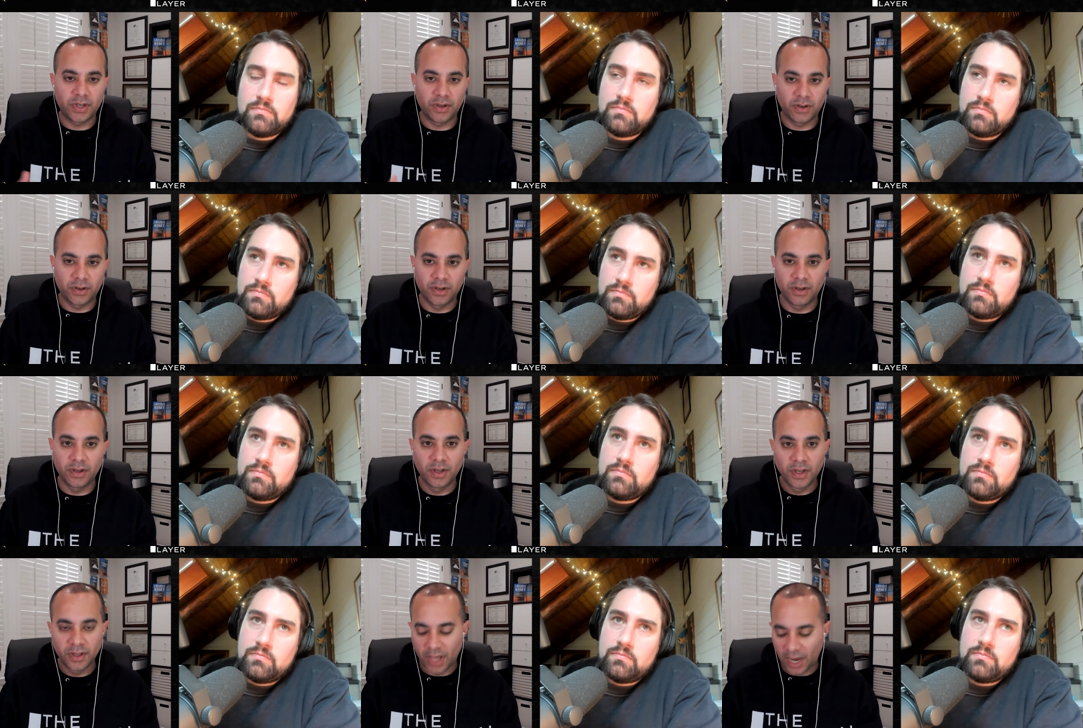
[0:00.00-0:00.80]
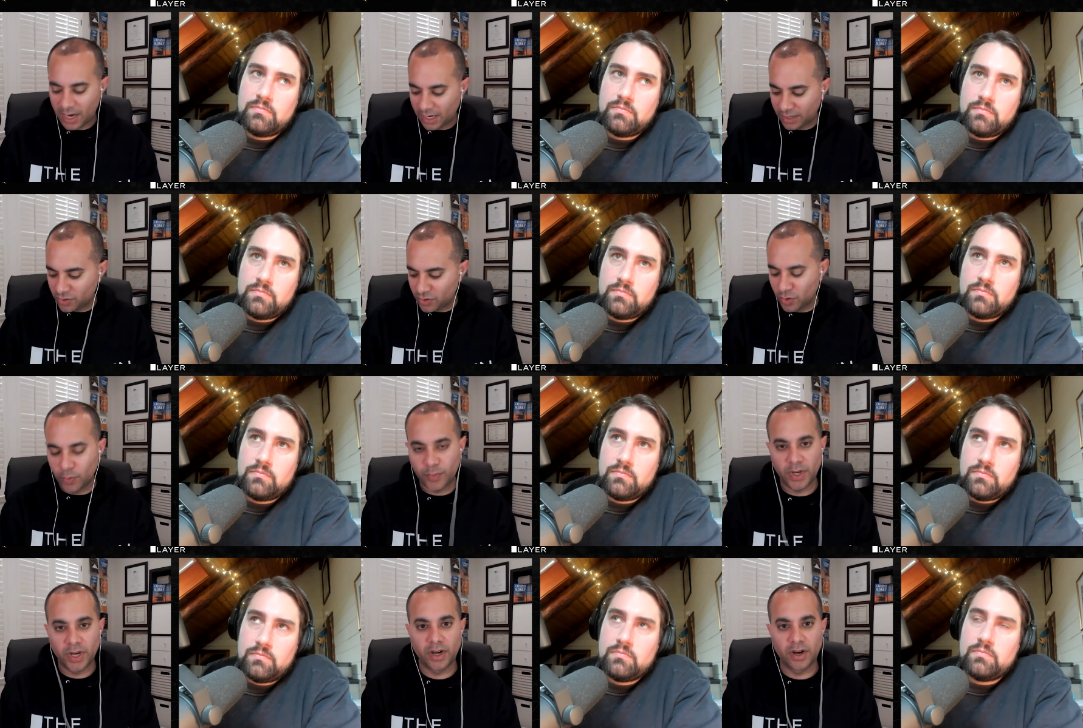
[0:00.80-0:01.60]
Speaker 1: here in that
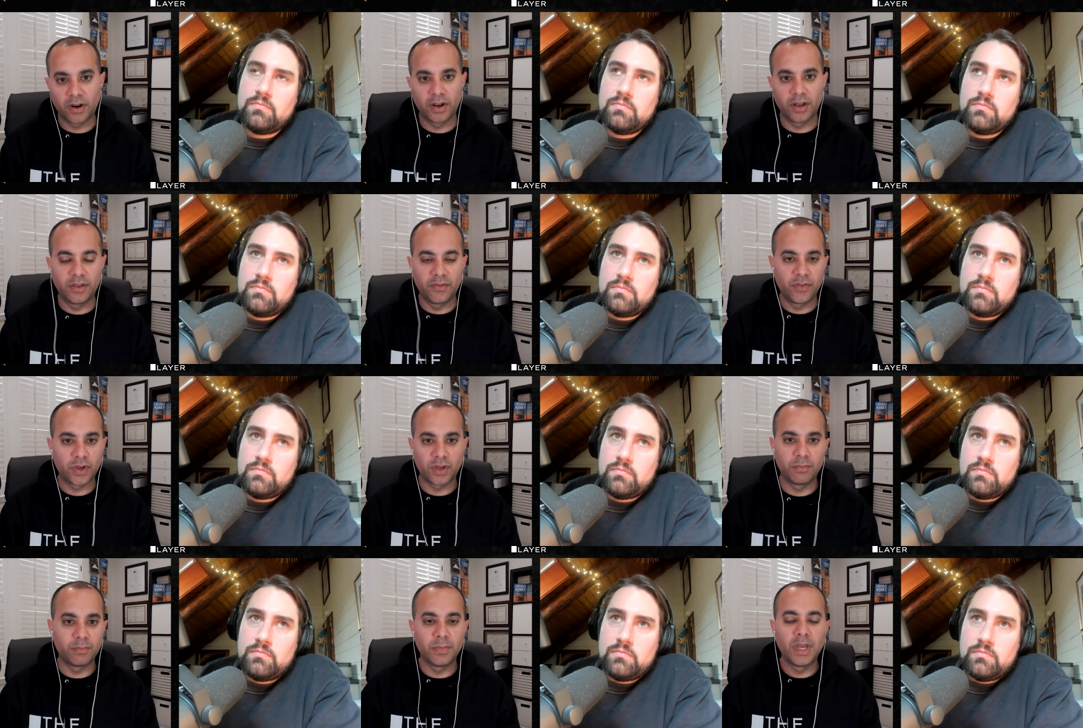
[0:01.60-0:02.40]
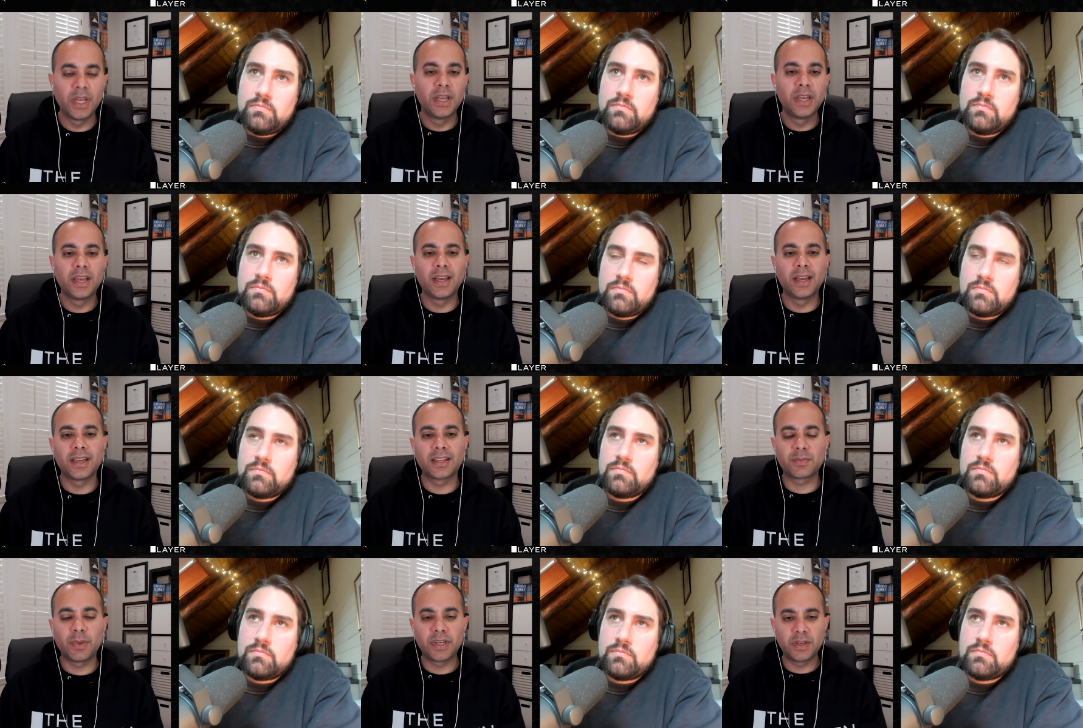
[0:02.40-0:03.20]
extropian era? If you could uh,
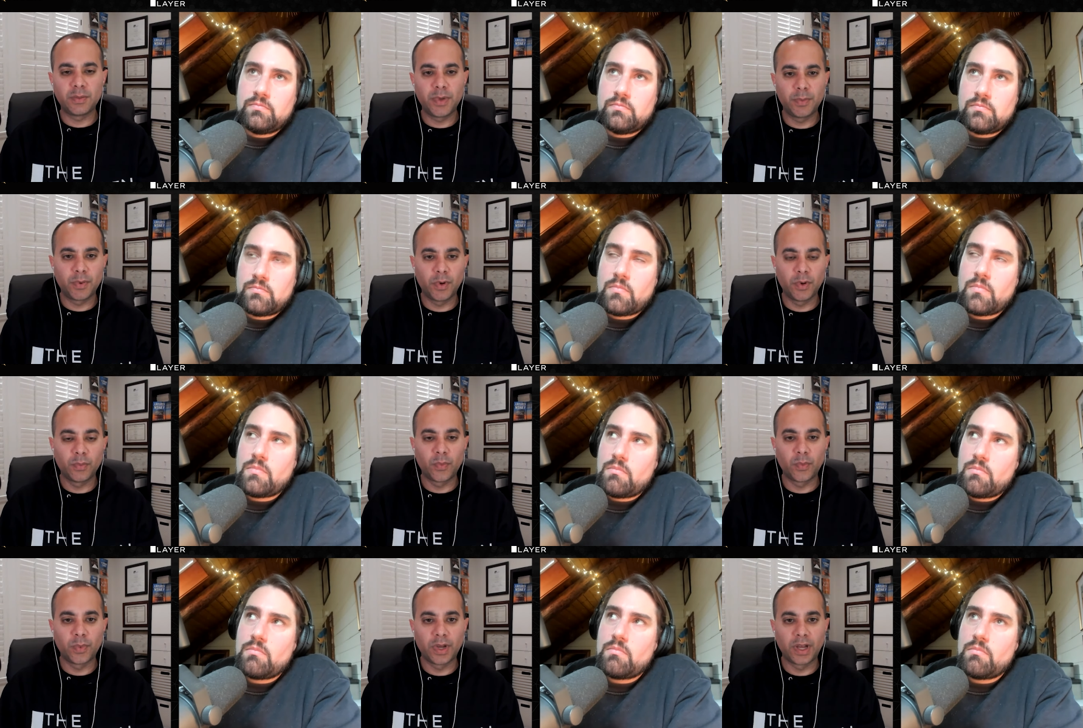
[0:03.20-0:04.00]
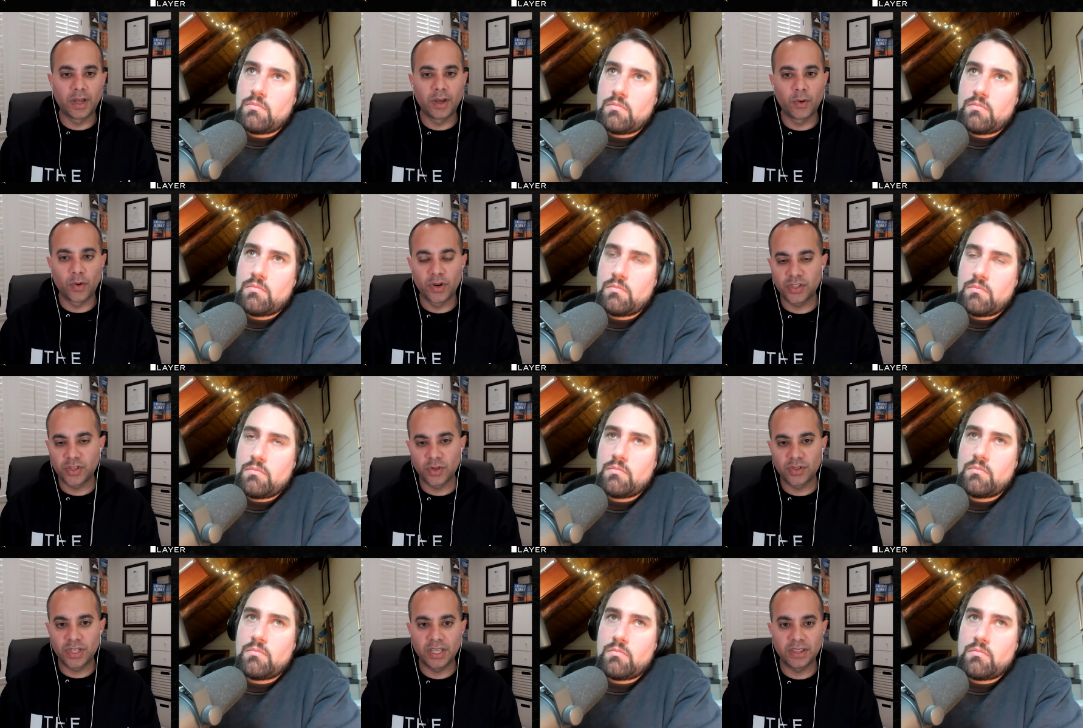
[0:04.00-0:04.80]
explain to people uh, or
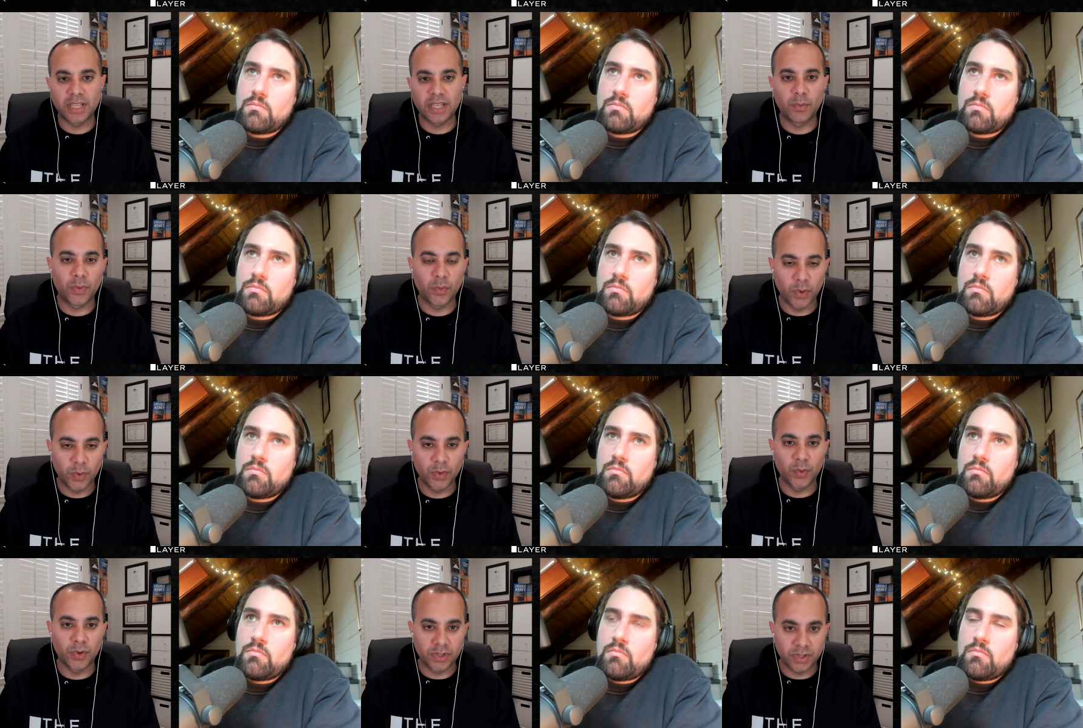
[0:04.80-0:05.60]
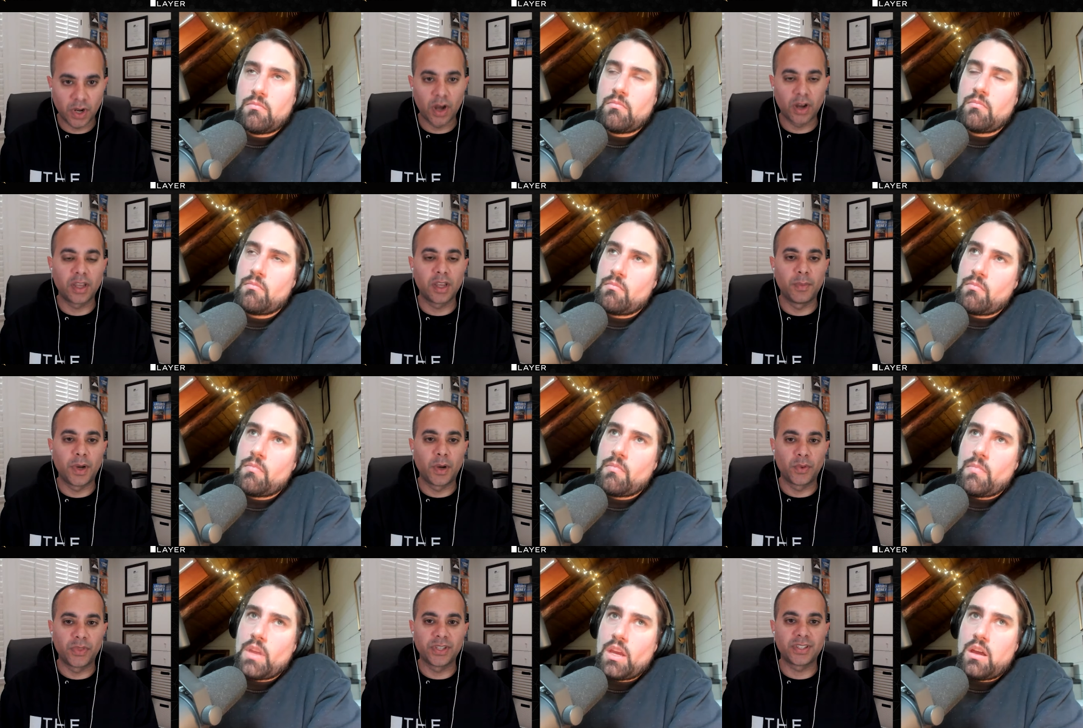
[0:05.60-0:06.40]
associate that with what you were talking
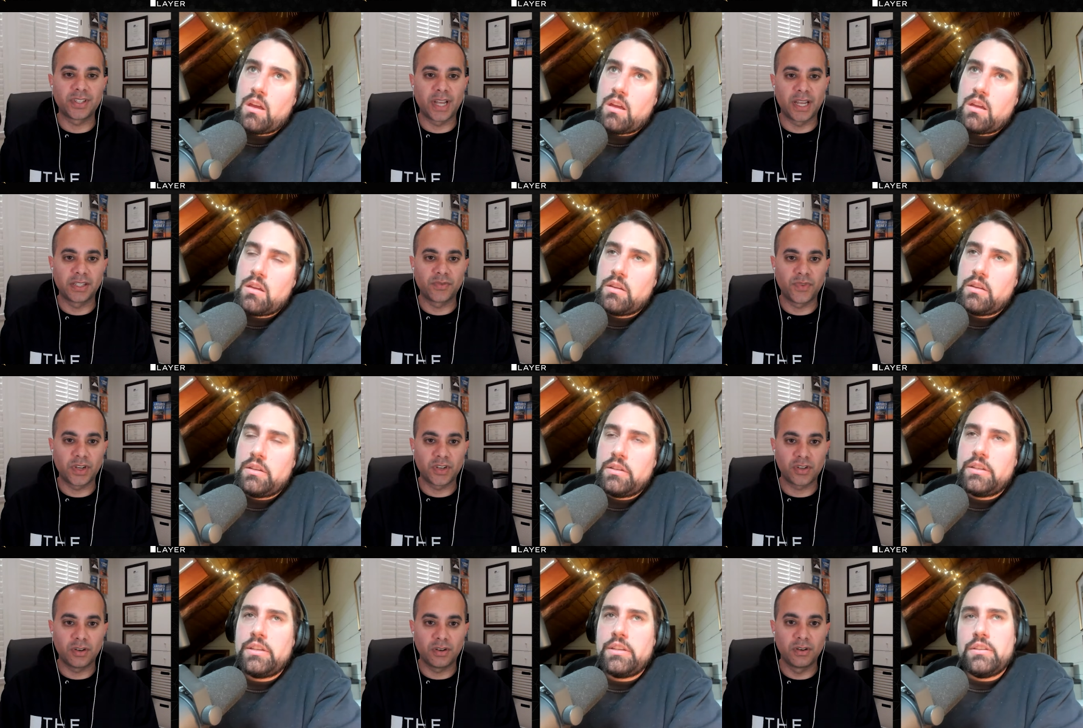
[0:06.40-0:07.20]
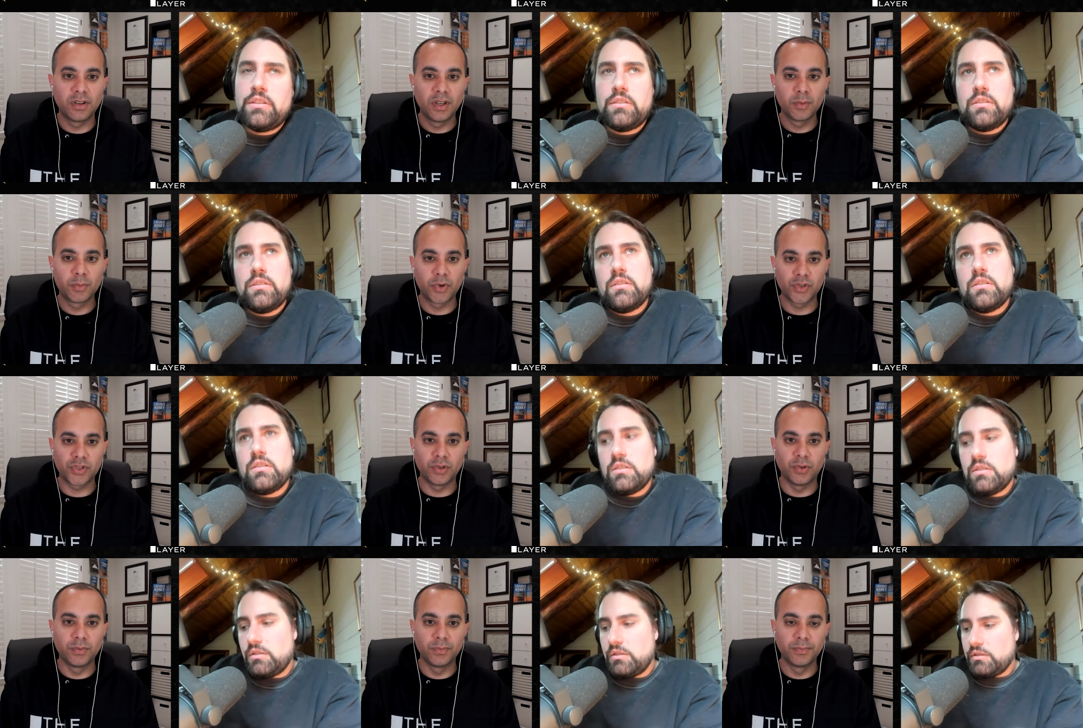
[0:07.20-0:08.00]
about with the science fiction pursuit.